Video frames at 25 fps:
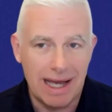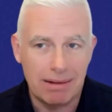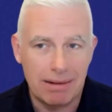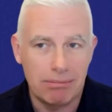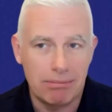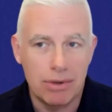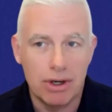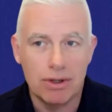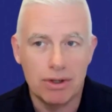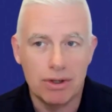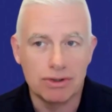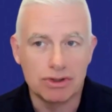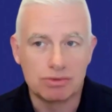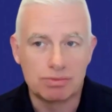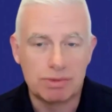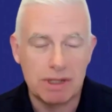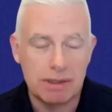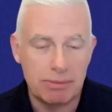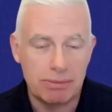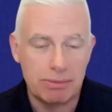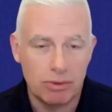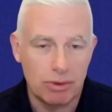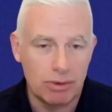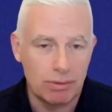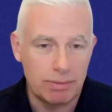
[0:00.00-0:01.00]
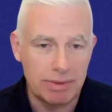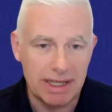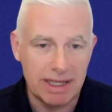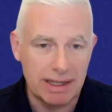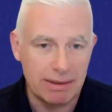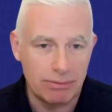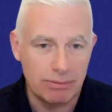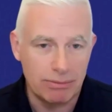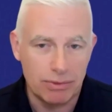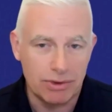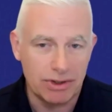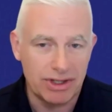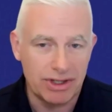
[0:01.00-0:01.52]
at most people
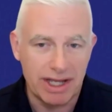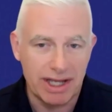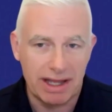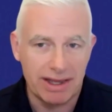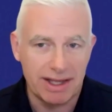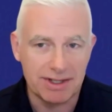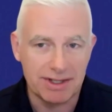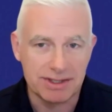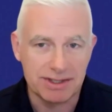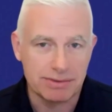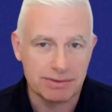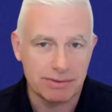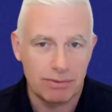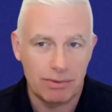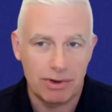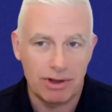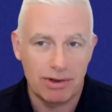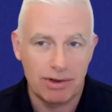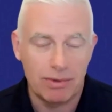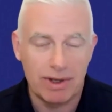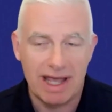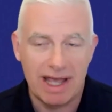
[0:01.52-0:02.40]
will tell us, well,